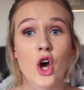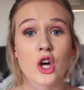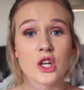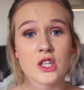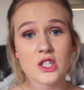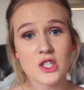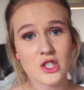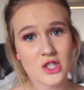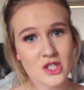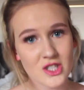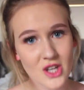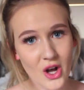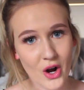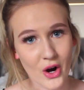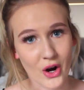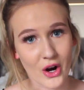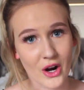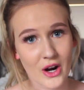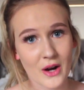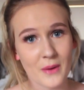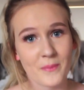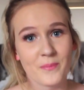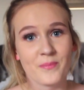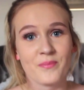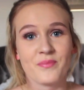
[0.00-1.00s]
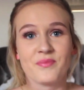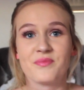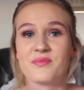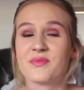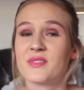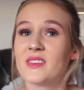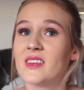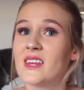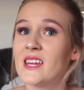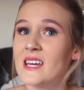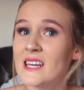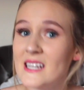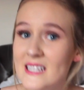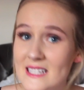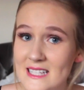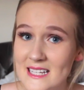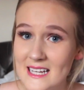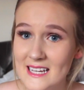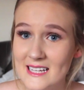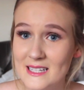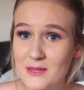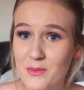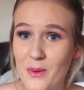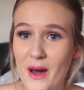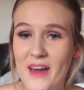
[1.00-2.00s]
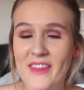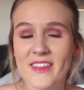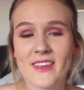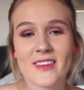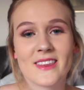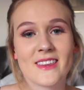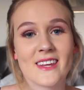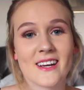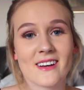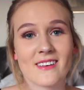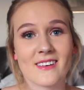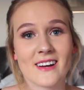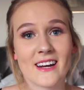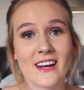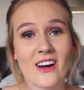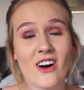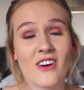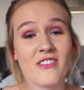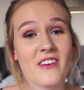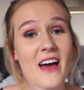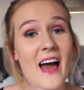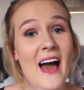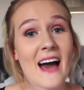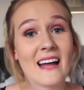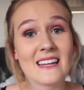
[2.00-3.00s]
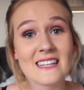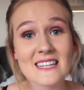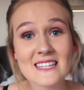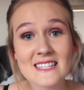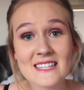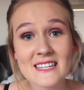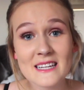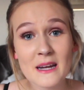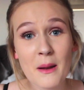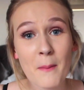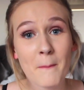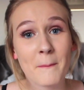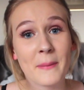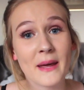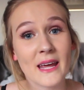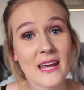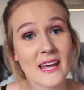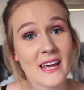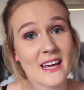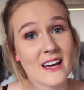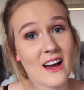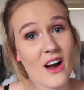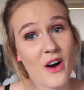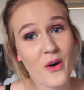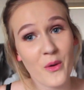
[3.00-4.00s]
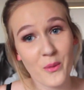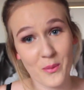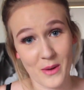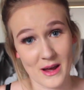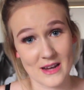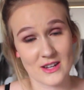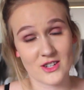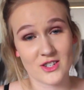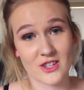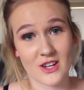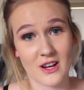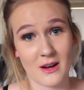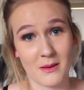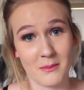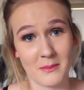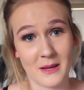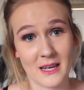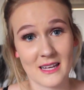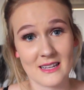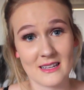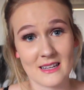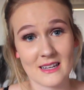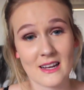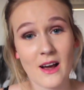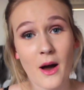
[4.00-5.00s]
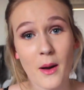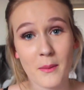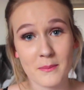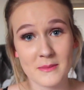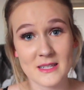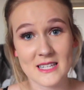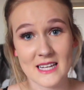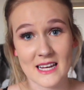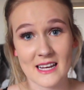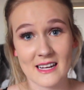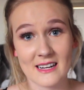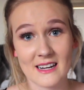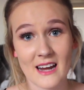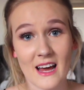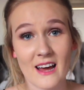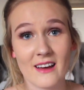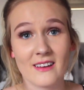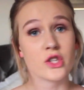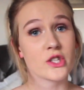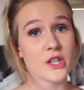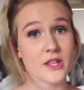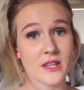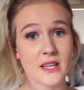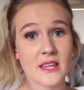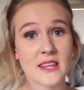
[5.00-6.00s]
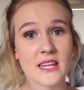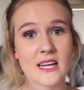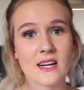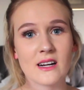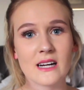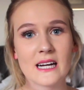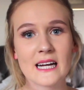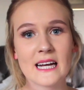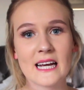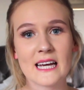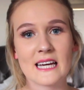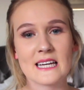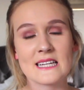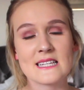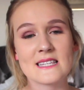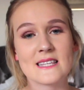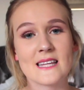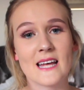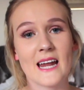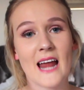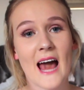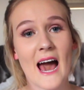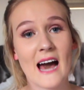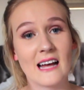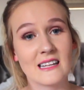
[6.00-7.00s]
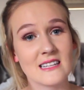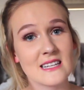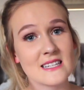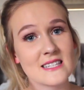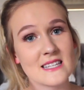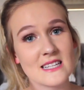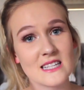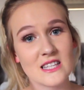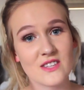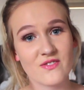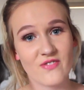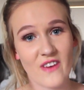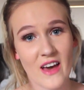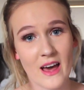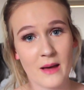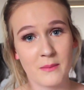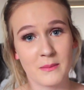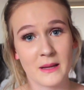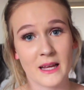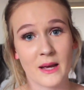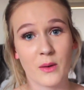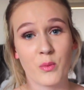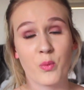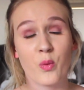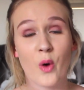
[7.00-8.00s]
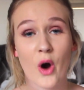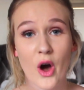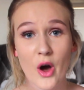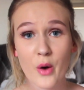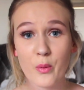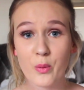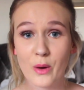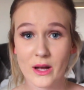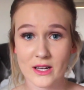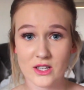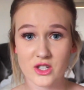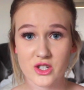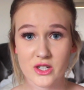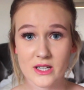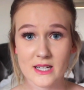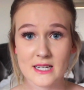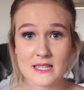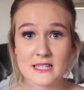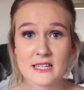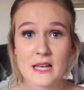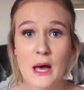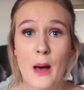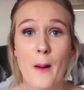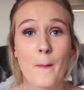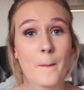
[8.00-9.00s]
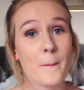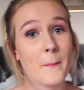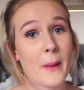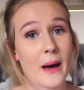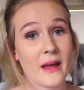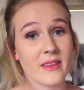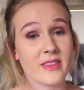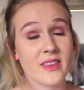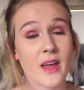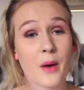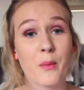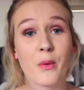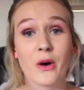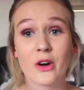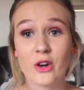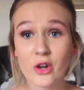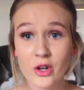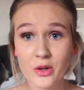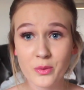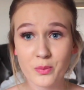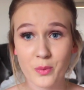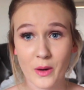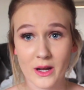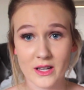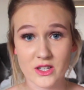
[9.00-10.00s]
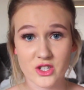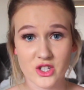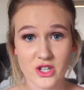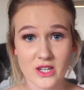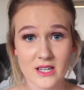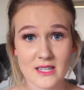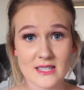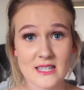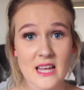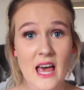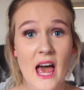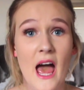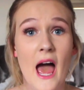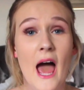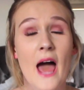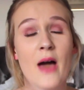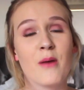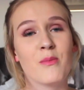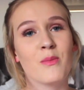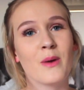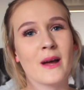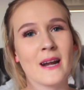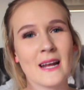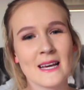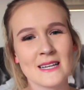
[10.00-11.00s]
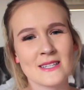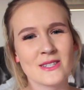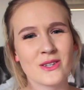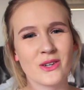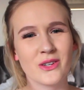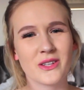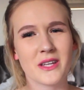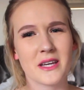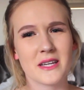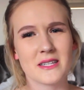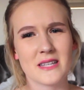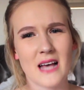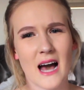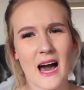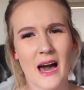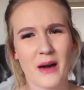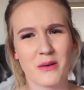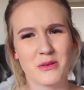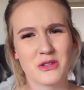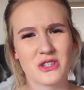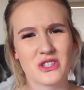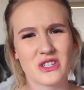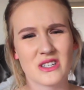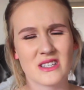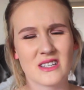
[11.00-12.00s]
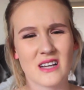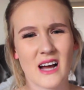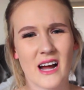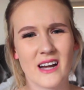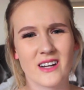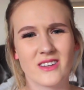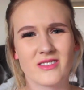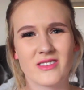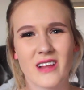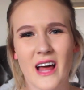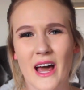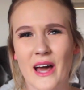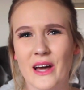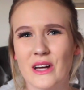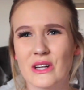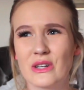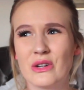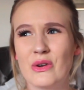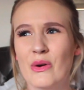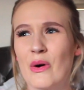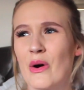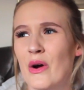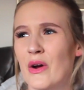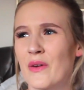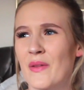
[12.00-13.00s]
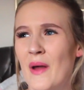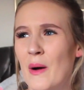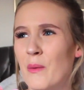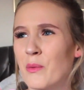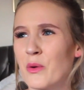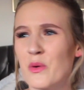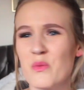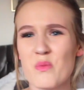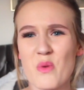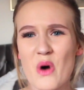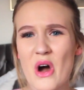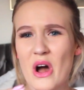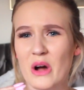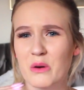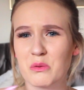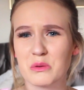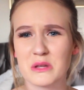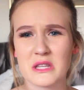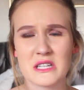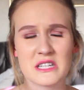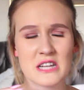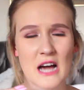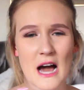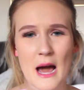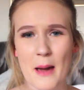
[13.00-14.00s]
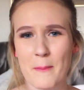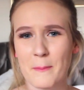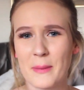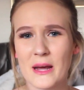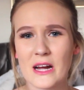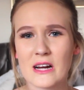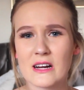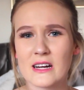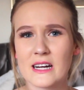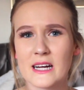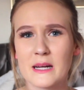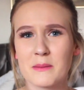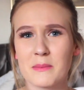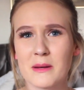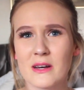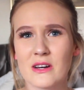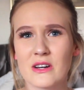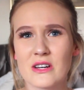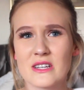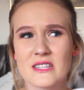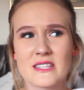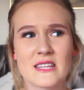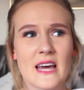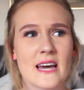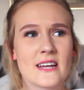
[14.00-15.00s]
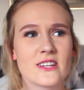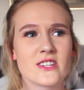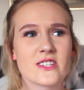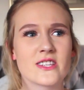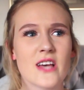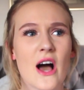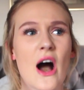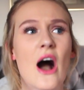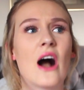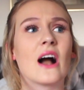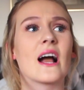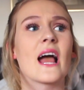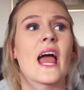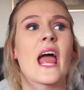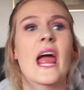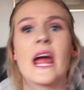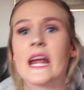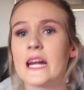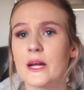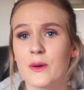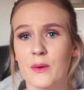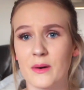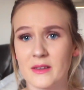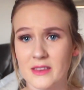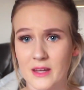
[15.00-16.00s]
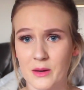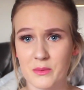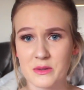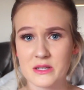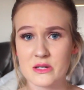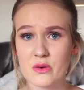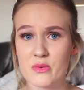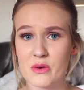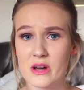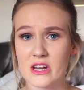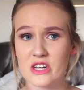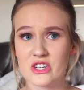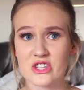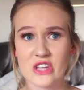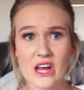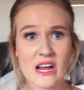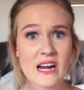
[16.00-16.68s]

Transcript: So this is where the theory of Allison being a witch come in, comes in. So the theory is that Allison's family were witches, but they were good witches. And when I saw this, I was just kind of like, no, that wouldn't work with the time period because they just hung anyone that was a witch.